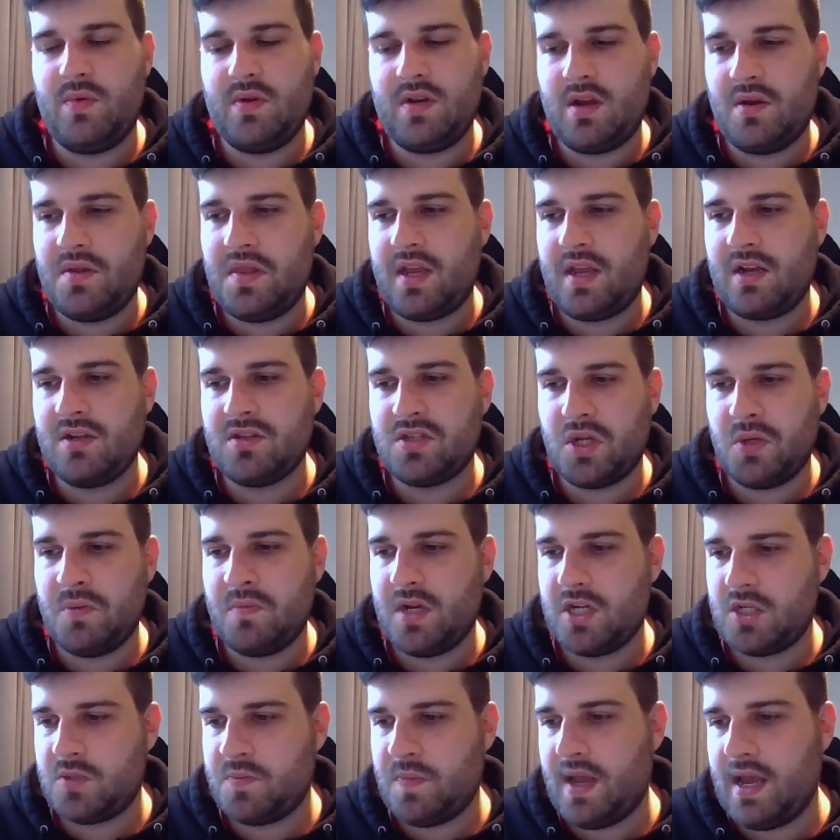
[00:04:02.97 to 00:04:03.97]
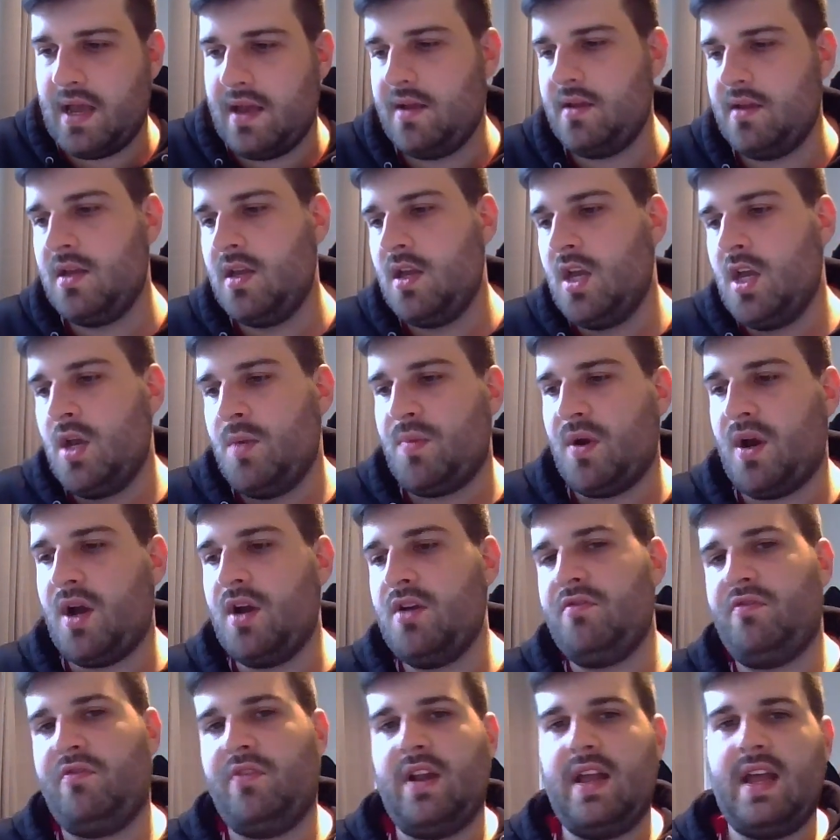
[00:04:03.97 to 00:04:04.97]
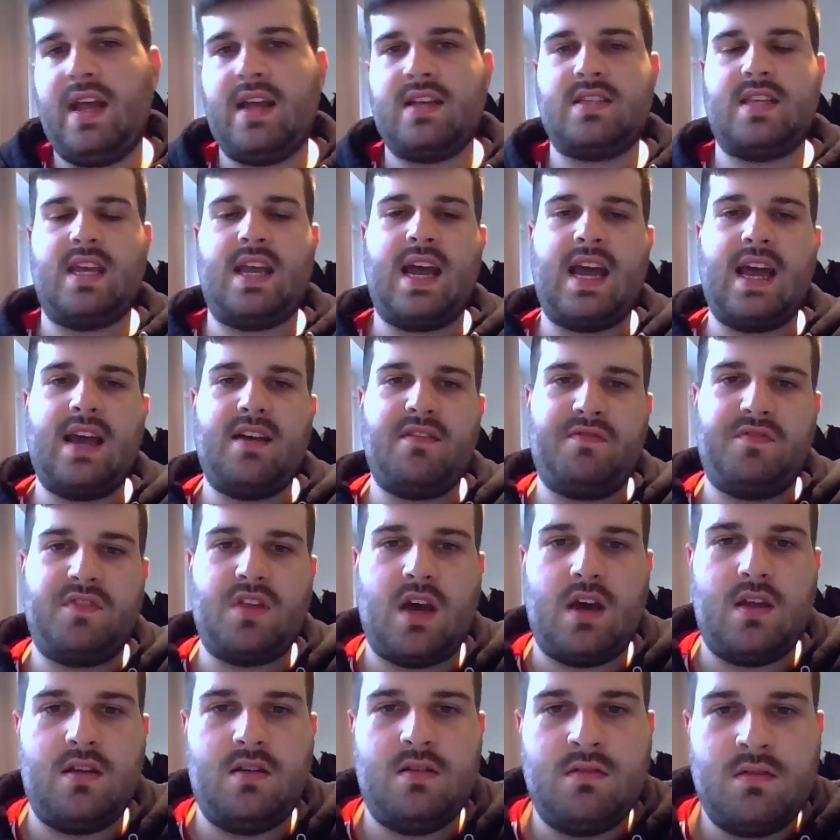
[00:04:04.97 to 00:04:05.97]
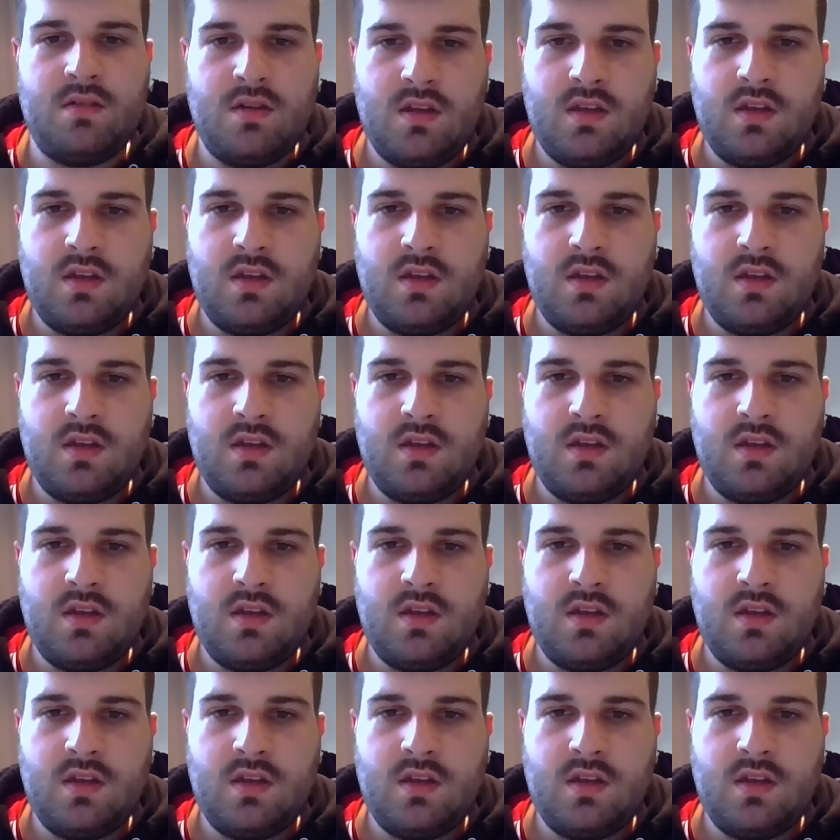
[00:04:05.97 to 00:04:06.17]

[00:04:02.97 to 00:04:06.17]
We know they can do much better. But hopefully, as they have done